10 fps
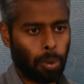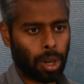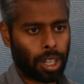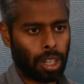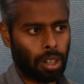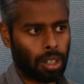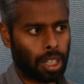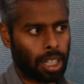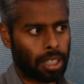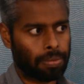work
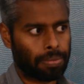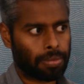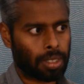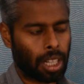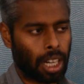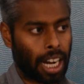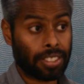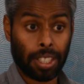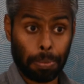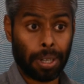on um, uh,
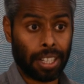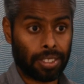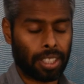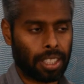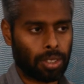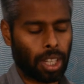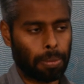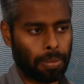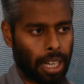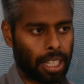asset pricing, so
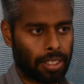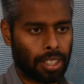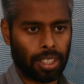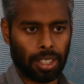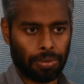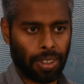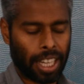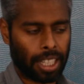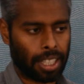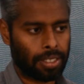I'm, I research in
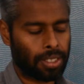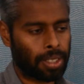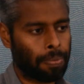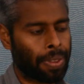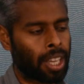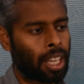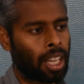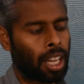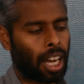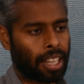finance.
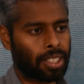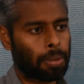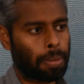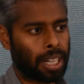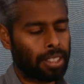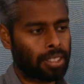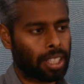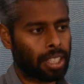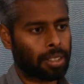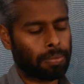Asset
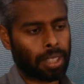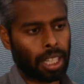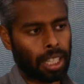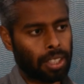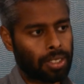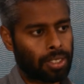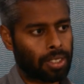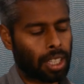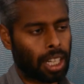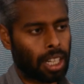pricing
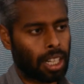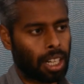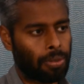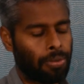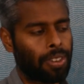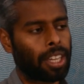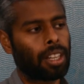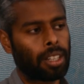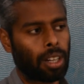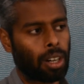is uh, a
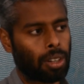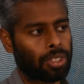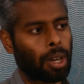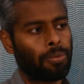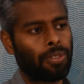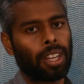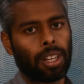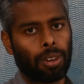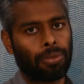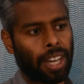field or
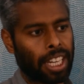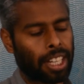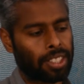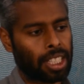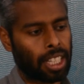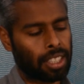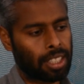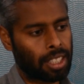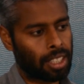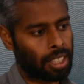subfield of finance rather,